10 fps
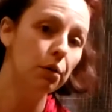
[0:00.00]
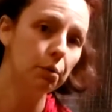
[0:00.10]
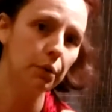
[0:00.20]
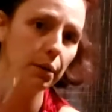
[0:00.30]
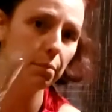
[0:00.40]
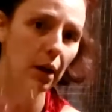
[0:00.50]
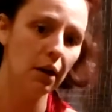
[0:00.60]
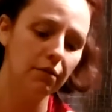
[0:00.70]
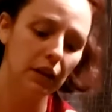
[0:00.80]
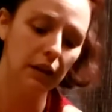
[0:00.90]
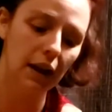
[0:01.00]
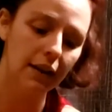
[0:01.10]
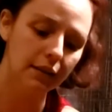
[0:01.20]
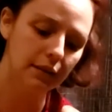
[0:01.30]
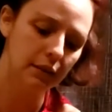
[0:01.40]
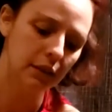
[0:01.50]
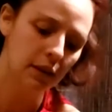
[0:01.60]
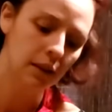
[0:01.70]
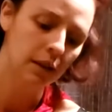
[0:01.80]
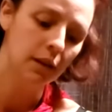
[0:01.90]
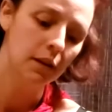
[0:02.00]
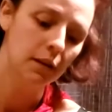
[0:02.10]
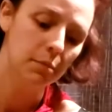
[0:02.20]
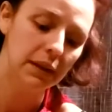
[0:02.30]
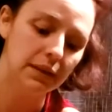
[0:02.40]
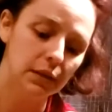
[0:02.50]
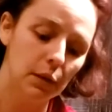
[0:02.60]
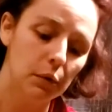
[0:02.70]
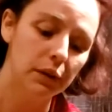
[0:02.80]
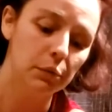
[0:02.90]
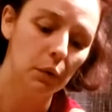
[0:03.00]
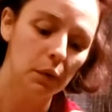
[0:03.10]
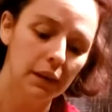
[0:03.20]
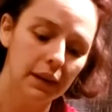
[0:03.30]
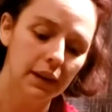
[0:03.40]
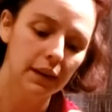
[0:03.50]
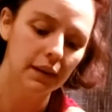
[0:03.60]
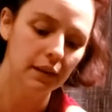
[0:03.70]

the rim of the glass by slowly rolling it